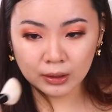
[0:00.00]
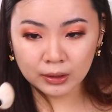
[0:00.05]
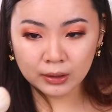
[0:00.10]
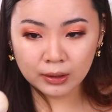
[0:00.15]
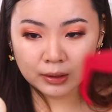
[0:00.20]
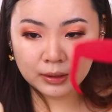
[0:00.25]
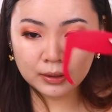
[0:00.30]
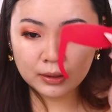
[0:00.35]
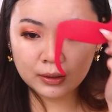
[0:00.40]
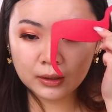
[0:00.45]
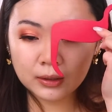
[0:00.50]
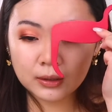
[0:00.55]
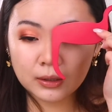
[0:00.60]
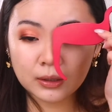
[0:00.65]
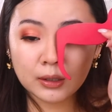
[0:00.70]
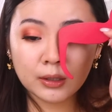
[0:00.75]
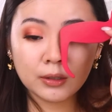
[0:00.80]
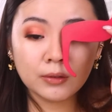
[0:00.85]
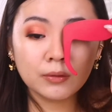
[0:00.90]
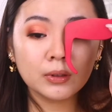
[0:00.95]
This
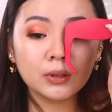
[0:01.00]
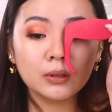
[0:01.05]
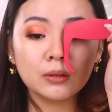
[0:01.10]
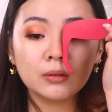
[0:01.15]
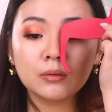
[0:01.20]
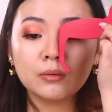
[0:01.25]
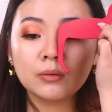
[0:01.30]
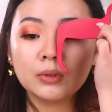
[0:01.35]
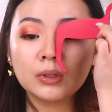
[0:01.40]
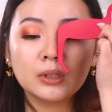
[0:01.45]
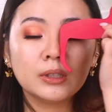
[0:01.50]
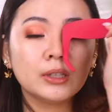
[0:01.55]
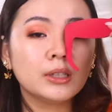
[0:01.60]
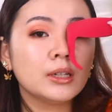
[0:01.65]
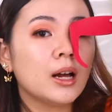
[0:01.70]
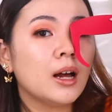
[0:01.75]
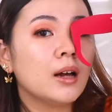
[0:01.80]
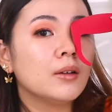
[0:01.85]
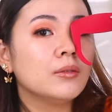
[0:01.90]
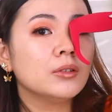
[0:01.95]
doesn't even really
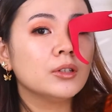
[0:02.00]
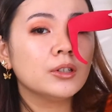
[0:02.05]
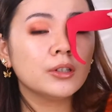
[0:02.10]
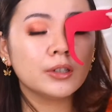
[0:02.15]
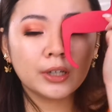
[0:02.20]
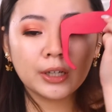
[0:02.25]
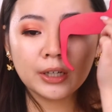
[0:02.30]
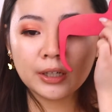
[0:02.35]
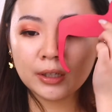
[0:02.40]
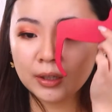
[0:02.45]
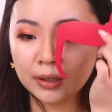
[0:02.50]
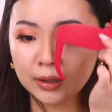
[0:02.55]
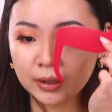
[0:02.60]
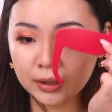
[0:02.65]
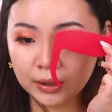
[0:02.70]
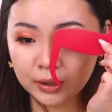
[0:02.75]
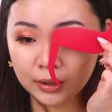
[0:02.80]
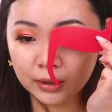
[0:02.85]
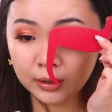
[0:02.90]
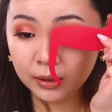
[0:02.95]
cover
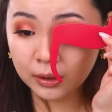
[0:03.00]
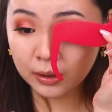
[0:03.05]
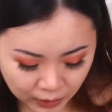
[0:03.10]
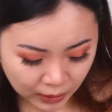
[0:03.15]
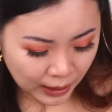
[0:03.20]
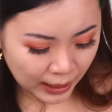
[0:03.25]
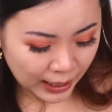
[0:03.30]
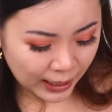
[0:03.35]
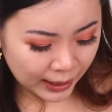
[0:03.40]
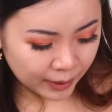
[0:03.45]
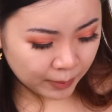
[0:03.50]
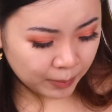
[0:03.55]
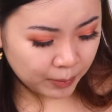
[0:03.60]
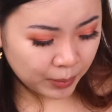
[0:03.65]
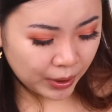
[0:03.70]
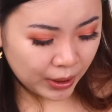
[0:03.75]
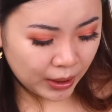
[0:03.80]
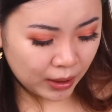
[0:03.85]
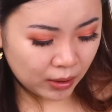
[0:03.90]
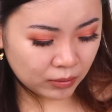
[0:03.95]
anything.
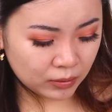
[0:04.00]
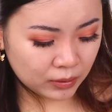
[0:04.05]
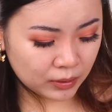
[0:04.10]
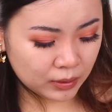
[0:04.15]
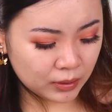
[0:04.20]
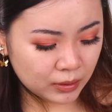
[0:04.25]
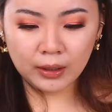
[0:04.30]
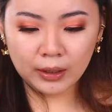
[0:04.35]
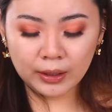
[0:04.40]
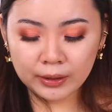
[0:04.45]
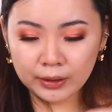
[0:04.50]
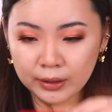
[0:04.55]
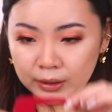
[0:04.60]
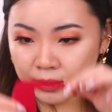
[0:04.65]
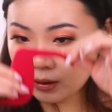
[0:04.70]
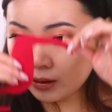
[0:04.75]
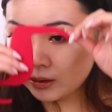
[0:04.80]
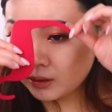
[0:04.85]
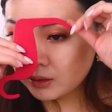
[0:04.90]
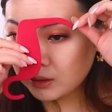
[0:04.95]
Eyebrows. I
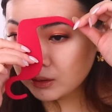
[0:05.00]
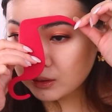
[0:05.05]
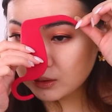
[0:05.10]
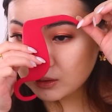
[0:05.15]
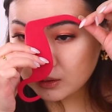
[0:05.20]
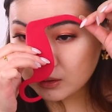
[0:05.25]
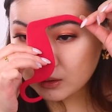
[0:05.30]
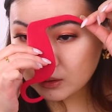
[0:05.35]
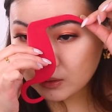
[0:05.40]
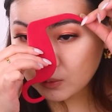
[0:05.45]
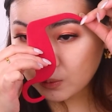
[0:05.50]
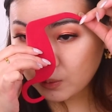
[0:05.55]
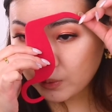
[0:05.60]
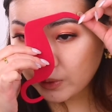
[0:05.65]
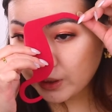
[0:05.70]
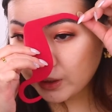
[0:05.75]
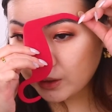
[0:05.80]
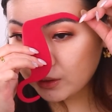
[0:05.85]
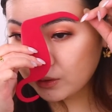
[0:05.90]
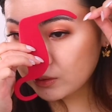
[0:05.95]
think this is
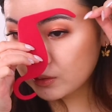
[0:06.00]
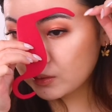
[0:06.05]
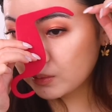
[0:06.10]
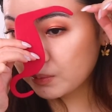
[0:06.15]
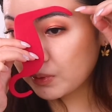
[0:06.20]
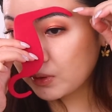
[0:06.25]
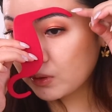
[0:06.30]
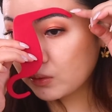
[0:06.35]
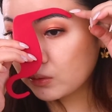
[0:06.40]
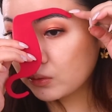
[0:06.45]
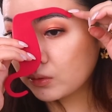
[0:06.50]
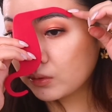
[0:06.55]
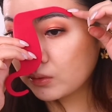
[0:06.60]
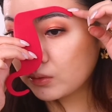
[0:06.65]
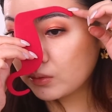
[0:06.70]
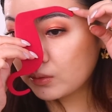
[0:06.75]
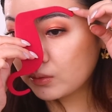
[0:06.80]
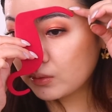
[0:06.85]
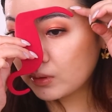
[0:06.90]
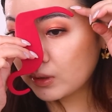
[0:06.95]
where you're supposed to
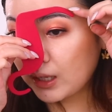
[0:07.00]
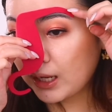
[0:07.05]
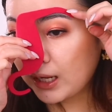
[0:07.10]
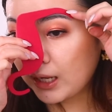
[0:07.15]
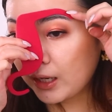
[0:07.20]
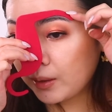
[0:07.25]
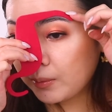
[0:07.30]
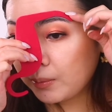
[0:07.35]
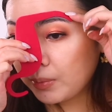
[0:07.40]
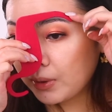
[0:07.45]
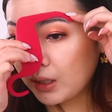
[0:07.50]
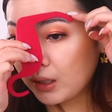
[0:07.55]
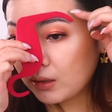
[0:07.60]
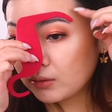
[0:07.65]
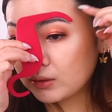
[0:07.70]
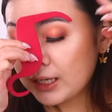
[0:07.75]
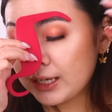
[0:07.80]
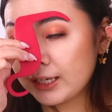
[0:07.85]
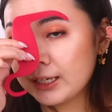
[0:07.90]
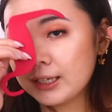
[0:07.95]
do the
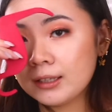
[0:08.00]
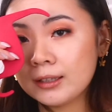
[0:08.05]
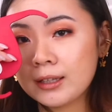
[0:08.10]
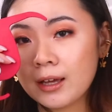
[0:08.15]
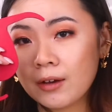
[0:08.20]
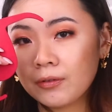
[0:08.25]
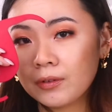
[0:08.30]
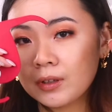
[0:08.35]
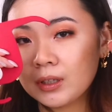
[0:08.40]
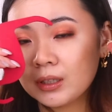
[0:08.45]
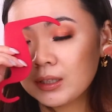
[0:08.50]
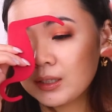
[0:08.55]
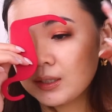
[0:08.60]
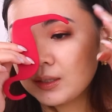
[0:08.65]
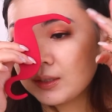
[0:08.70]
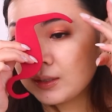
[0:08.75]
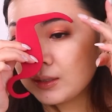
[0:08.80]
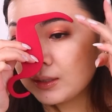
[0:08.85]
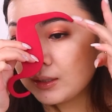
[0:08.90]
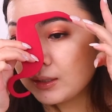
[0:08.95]
eyebrows. I can definitely
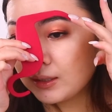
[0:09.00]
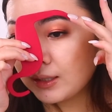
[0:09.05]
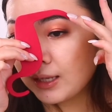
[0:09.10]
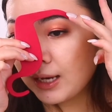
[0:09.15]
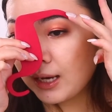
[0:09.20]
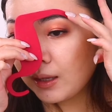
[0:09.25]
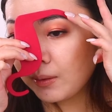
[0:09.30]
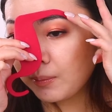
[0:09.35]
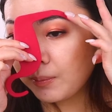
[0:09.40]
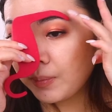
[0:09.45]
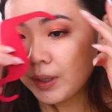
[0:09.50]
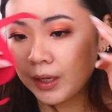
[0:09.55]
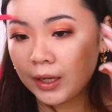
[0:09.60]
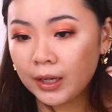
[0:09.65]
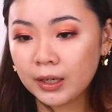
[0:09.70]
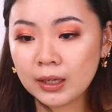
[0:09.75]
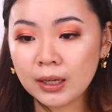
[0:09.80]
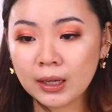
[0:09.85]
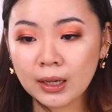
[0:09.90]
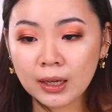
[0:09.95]
see that,
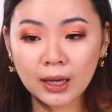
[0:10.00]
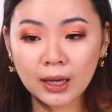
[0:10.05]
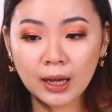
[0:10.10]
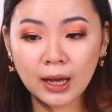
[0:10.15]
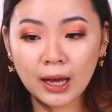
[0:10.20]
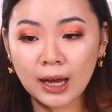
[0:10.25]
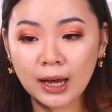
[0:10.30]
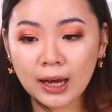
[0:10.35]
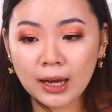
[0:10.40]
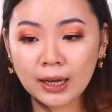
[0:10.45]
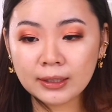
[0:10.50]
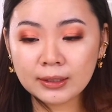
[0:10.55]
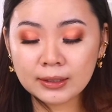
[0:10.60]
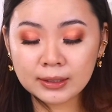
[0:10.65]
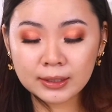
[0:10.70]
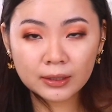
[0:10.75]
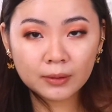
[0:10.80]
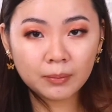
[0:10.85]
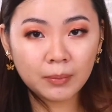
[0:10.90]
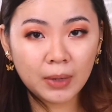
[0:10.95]
but I
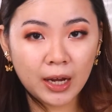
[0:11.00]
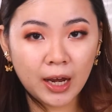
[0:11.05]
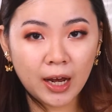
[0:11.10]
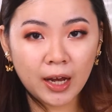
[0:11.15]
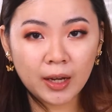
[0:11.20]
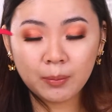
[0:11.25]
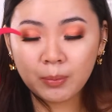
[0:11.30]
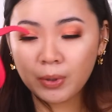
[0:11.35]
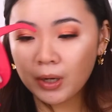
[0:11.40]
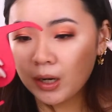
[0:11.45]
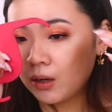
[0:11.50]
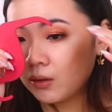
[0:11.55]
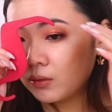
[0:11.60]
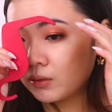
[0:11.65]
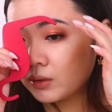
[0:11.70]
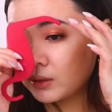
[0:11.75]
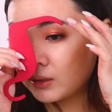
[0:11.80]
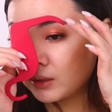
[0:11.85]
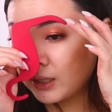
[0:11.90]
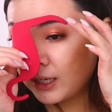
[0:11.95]
did my
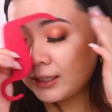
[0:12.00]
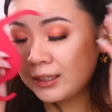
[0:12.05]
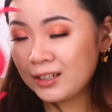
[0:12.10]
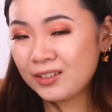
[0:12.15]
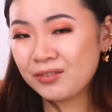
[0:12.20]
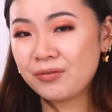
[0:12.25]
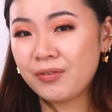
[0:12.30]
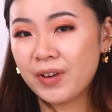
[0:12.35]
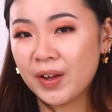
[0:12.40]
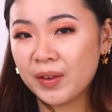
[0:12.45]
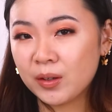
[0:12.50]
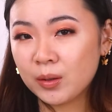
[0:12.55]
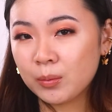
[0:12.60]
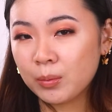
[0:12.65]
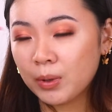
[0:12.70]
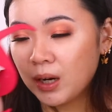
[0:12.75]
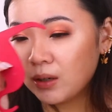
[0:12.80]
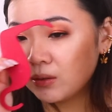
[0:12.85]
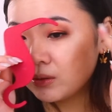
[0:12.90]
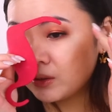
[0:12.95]
eyebrows, I did feather
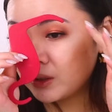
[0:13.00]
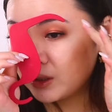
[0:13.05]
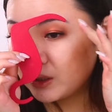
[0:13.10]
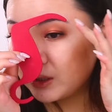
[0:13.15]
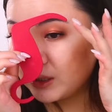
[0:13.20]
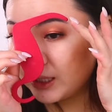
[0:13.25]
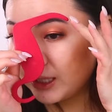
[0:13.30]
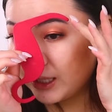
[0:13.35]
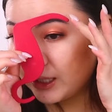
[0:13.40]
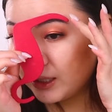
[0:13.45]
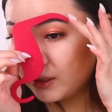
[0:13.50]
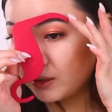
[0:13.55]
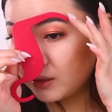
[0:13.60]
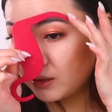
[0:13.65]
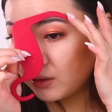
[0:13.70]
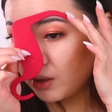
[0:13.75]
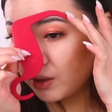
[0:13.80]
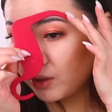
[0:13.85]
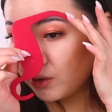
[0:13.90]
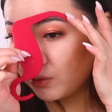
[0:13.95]
brows today,
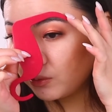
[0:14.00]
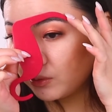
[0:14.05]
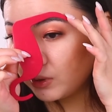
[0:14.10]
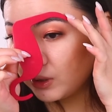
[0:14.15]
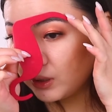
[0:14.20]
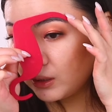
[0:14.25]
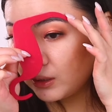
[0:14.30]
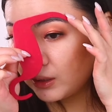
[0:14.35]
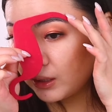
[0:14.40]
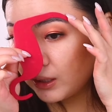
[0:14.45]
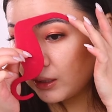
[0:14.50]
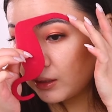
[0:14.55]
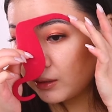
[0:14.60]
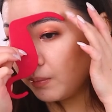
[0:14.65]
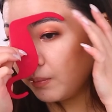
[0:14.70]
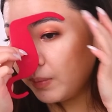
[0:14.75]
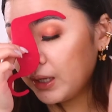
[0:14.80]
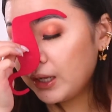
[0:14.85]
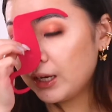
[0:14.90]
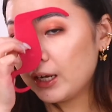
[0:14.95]
so I don't need that.
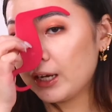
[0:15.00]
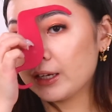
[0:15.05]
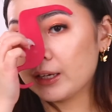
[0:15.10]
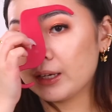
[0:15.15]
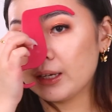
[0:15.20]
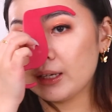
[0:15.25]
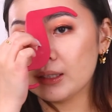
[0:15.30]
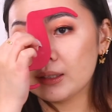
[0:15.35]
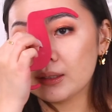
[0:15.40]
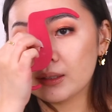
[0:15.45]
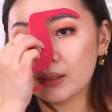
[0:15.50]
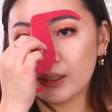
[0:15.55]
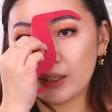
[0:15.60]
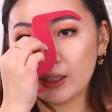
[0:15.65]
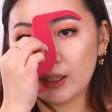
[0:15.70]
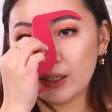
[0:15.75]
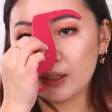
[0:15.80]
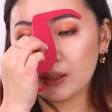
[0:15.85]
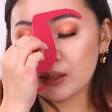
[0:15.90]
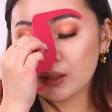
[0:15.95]
But I guess it
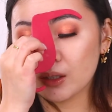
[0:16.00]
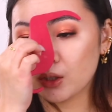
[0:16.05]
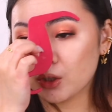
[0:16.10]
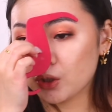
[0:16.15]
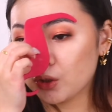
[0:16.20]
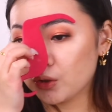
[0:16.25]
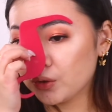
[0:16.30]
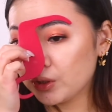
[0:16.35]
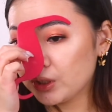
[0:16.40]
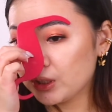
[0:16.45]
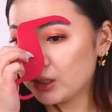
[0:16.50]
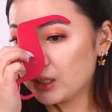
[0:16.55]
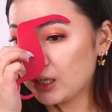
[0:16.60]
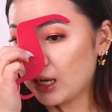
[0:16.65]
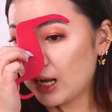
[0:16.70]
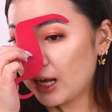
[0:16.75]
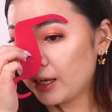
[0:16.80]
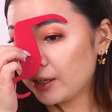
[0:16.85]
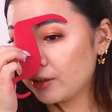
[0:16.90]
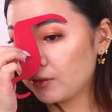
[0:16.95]
is a good
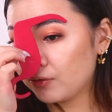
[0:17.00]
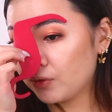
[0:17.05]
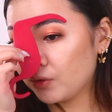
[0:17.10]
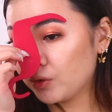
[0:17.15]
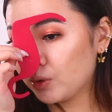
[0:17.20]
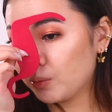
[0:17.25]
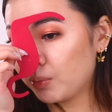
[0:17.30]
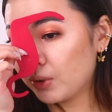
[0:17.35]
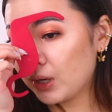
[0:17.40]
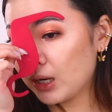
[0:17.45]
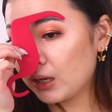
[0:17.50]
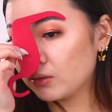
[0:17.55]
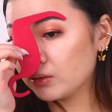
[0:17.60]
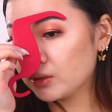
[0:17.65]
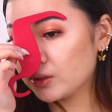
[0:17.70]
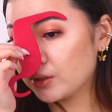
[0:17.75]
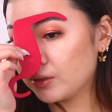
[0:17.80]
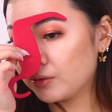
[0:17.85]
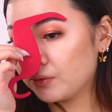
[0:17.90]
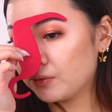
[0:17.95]
guide for the
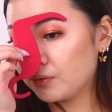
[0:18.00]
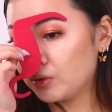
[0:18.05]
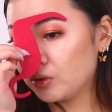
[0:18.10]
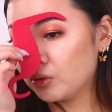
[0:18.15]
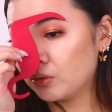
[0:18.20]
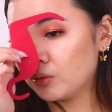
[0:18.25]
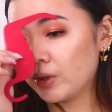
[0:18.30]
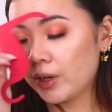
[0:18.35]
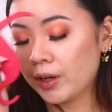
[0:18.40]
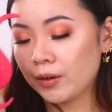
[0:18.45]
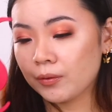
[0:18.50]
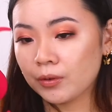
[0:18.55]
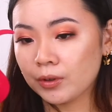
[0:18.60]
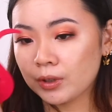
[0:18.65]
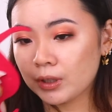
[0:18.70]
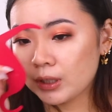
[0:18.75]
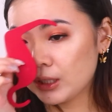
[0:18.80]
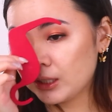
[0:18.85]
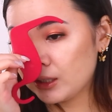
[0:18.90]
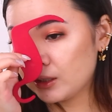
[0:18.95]
brows if you ever
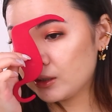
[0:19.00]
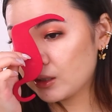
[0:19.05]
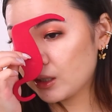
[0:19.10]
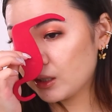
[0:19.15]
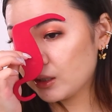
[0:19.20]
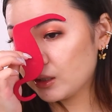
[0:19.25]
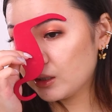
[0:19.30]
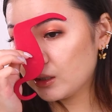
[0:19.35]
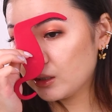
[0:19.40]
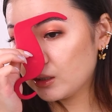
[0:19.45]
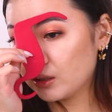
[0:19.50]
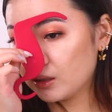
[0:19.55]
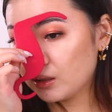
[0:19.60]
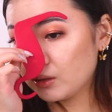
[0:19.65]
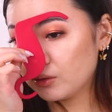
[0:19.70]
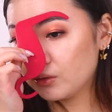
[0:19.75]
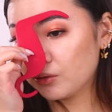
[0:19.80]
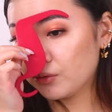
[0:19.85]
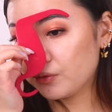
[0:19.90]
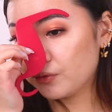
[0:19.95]
need
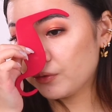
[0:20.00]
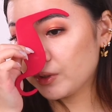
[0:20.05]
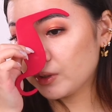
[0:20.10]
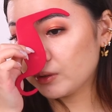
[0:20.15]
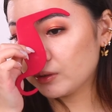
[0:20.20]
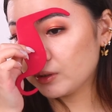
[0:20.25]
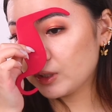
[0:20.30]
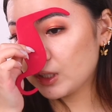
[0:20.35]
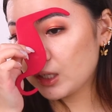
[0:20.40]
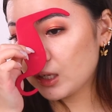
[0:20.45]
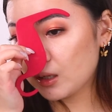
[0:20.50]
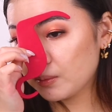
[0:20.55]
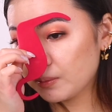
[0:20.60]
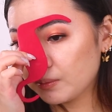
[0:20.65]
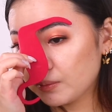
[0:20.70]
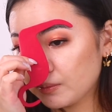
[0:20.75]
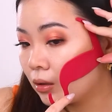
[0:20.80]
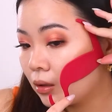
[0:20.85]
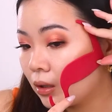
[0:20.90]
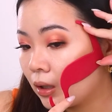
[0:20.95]
to fill it up.
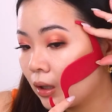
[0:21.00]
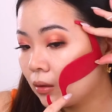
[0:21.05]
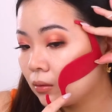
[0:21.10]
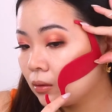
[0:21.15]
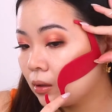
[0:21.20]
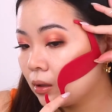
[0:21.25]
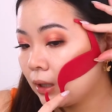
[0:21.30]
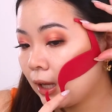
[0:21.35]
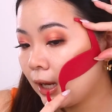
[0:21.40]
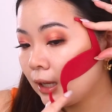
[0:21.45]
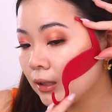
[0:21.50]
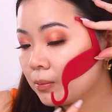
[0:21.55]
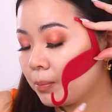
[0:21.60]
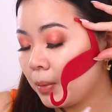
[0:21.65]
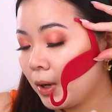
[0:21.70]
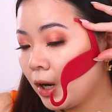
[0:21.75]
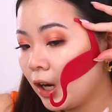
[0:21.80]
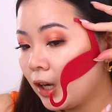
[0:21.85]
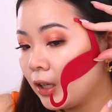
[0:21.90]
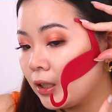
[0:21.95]
Now the last
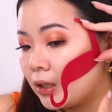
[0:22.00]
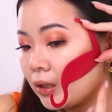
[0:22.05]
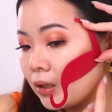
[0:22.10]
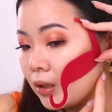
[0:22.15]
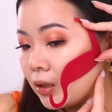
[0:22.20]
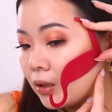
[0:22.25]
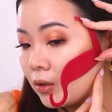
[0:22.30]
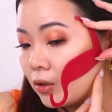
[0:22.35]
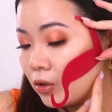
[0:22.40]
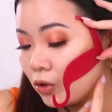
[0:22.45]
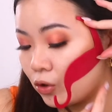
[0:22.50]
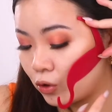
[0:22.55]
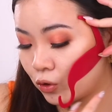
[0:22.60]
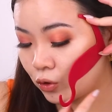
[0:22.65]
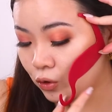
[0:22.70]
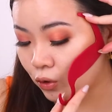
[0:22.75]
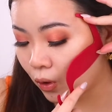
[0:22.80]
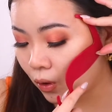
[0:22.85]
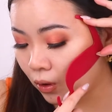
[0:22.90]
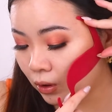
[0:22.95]
part is
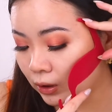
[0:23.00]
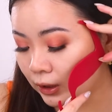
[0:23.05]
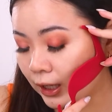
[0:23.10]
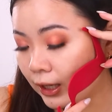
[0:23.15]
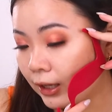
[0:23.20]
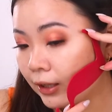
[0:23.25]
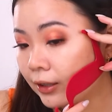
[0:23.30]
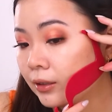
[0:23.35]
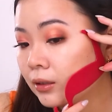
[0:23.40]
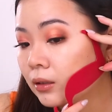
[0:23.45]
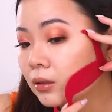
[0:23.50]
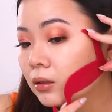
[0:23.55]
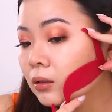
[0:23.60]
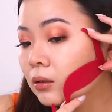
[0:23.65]
jawline,